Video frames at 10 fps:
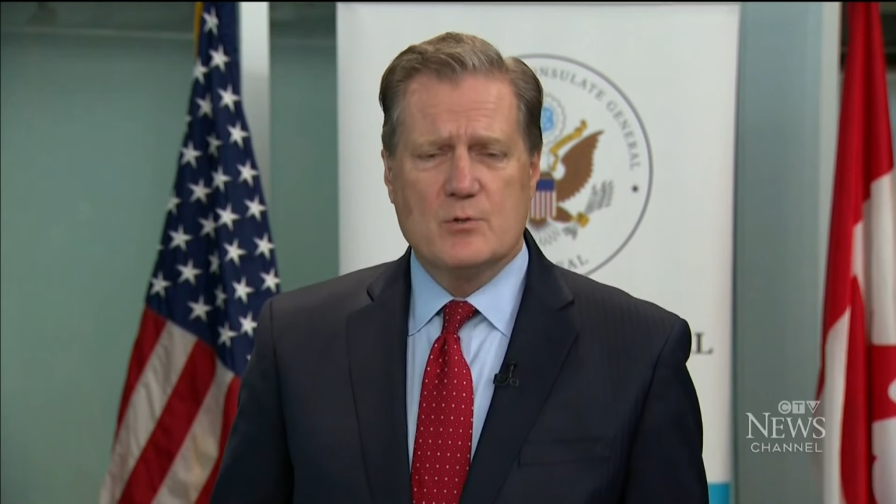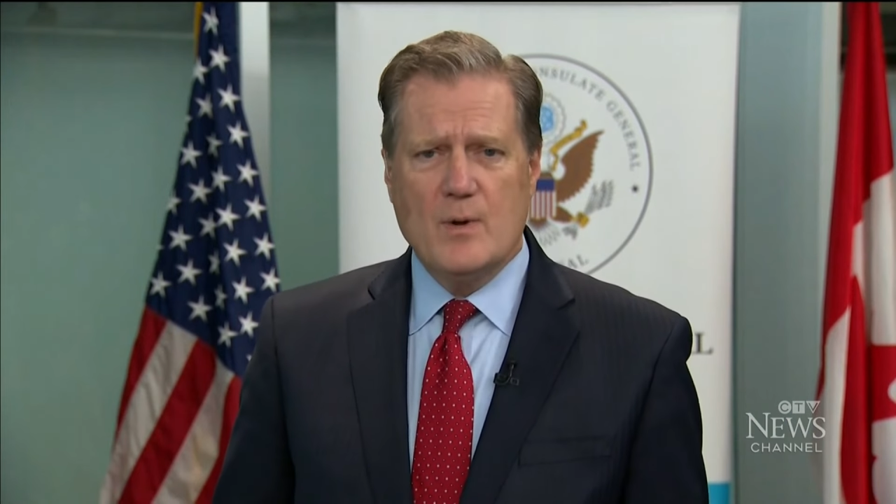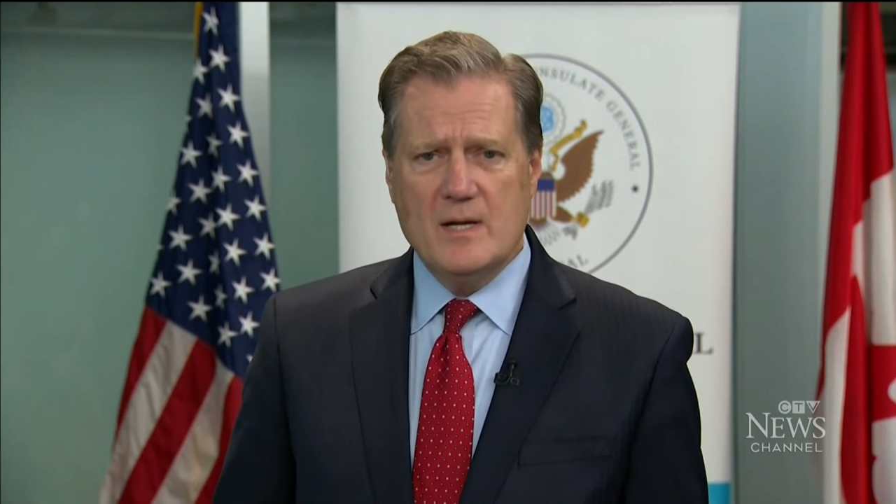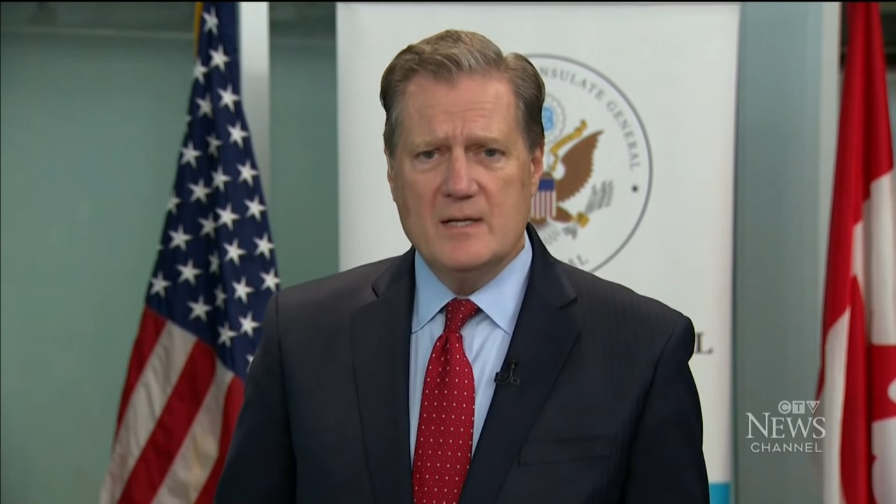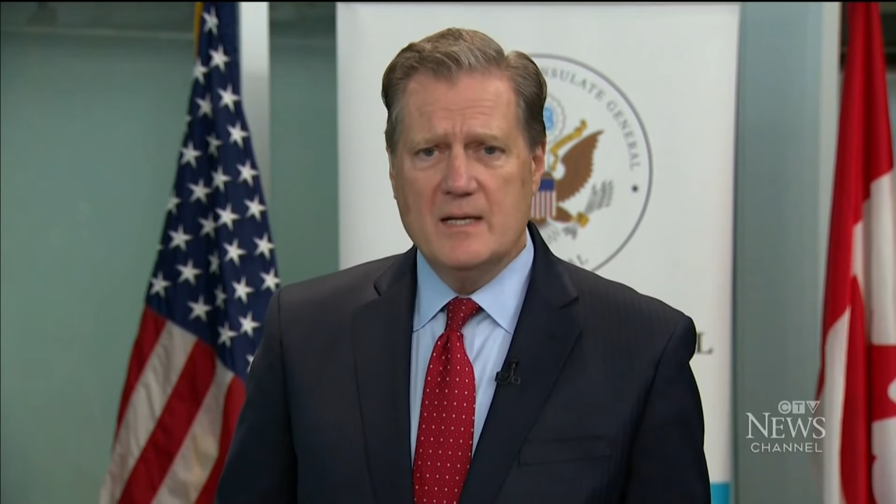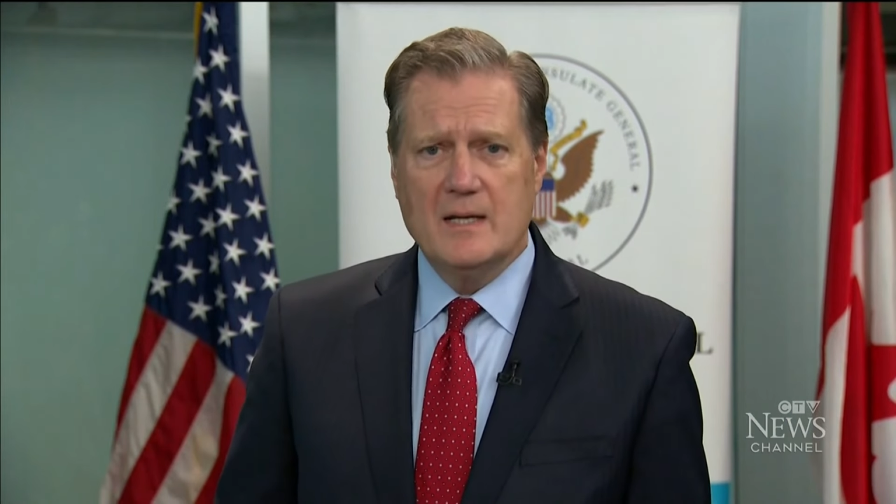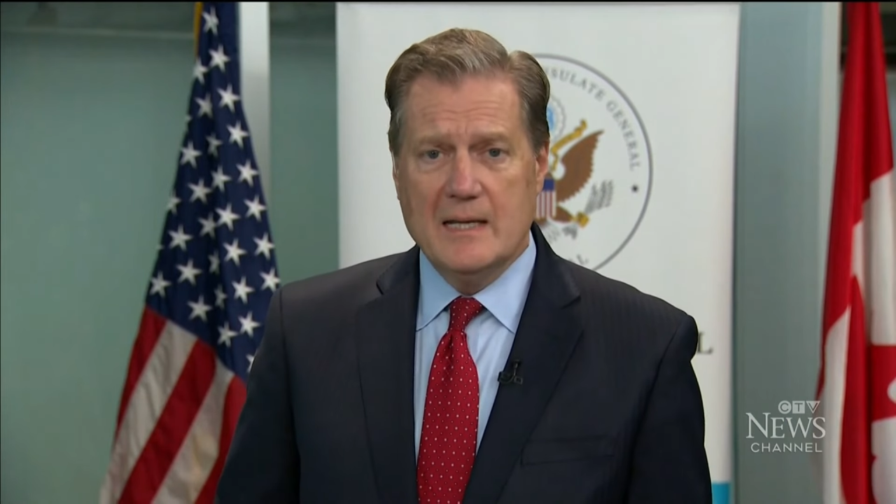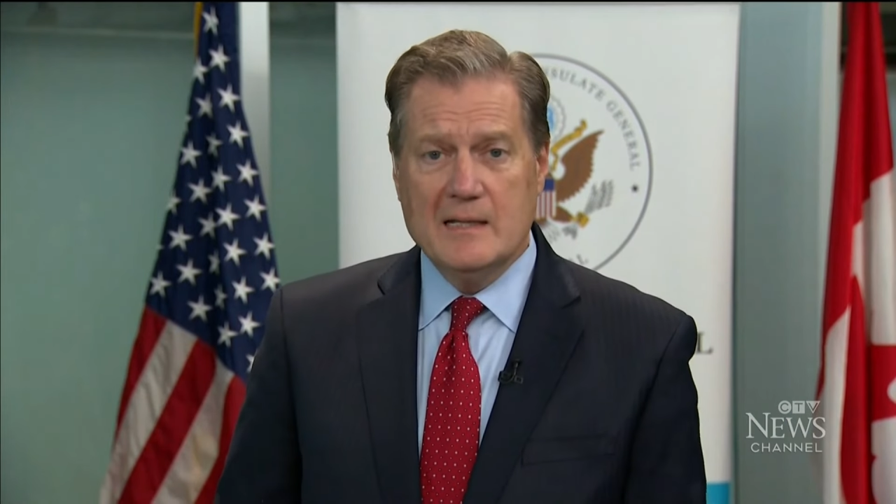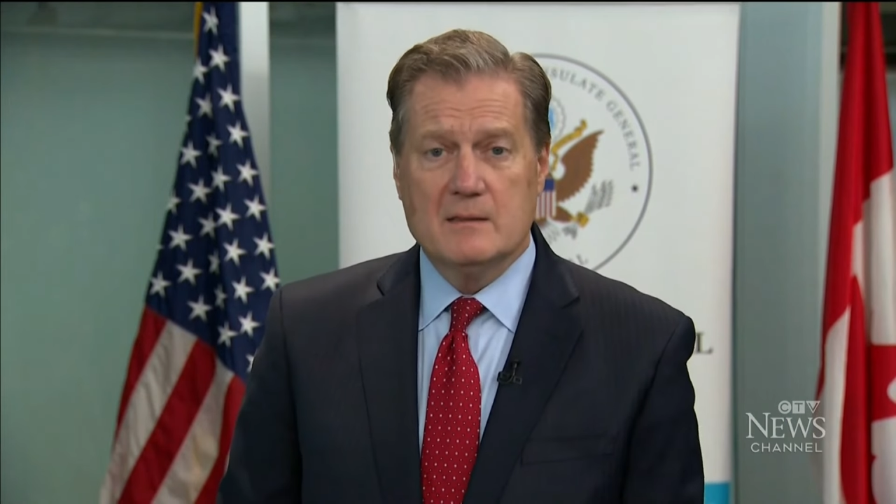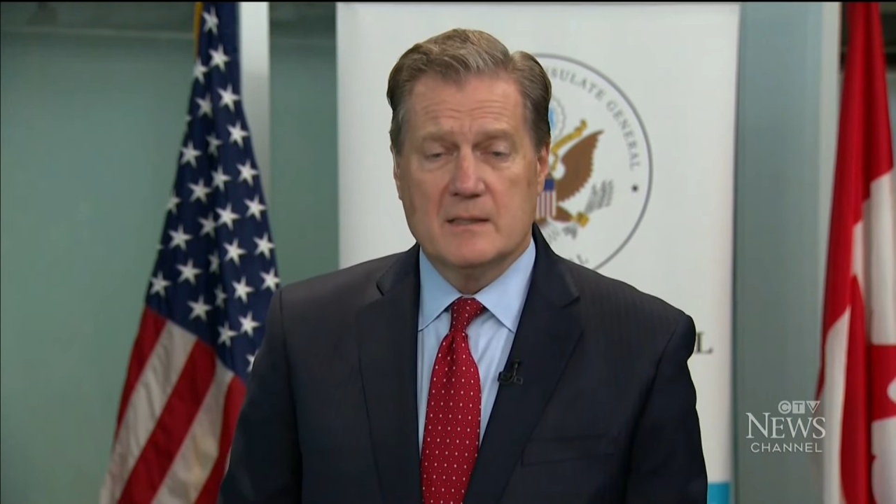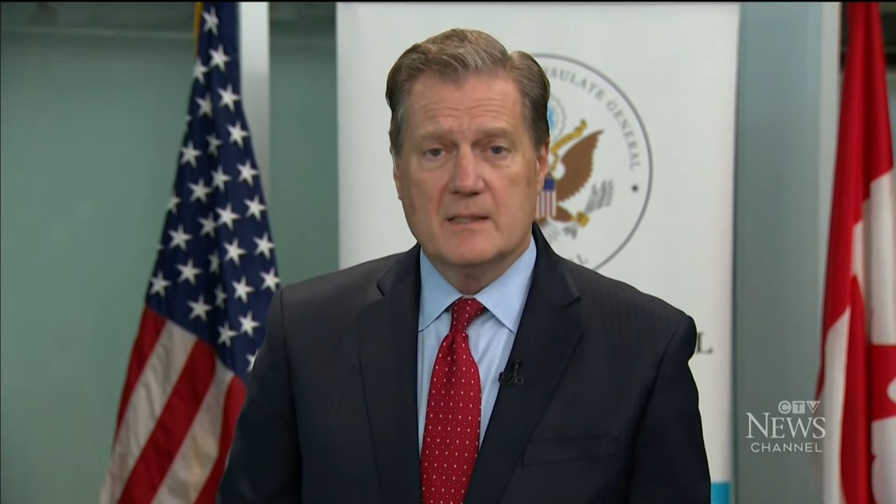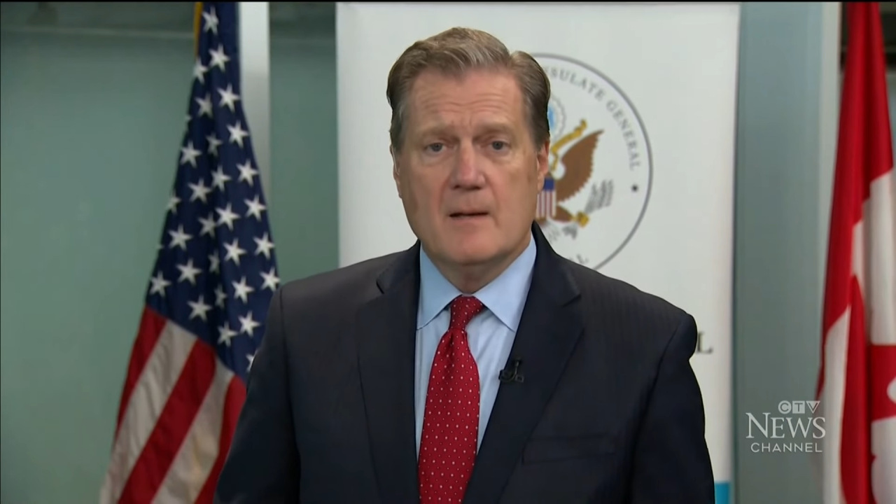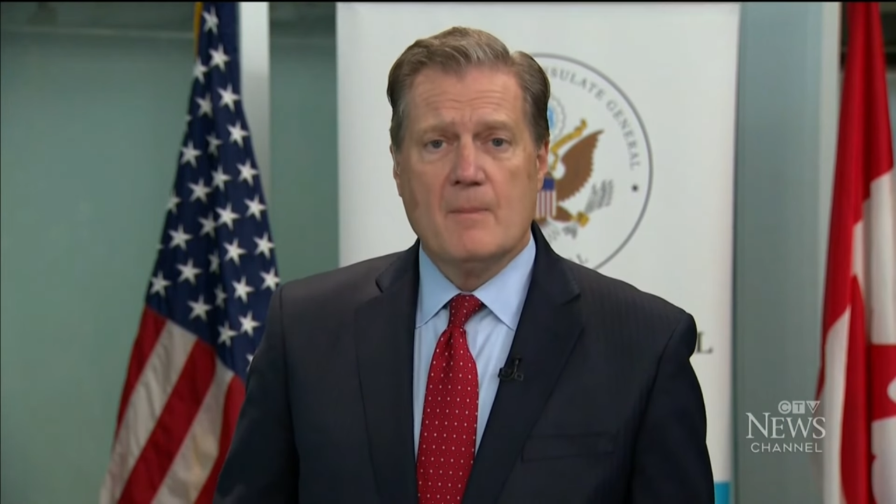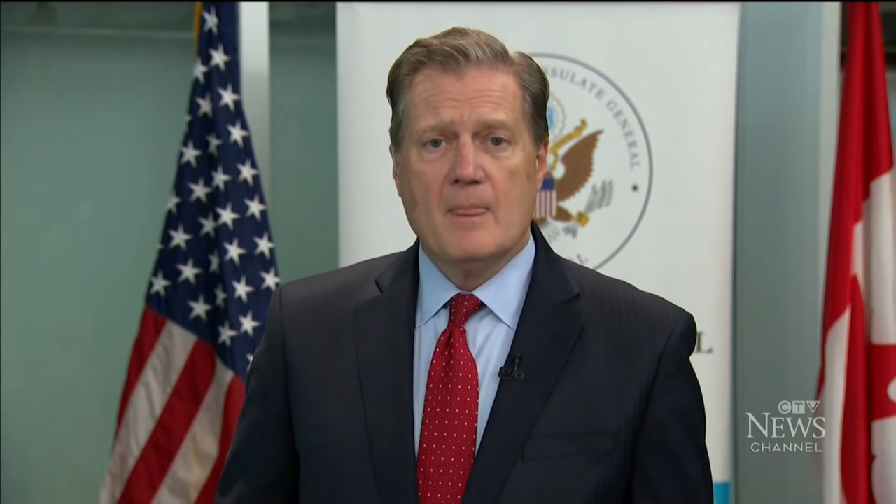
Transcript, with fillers: threatening England.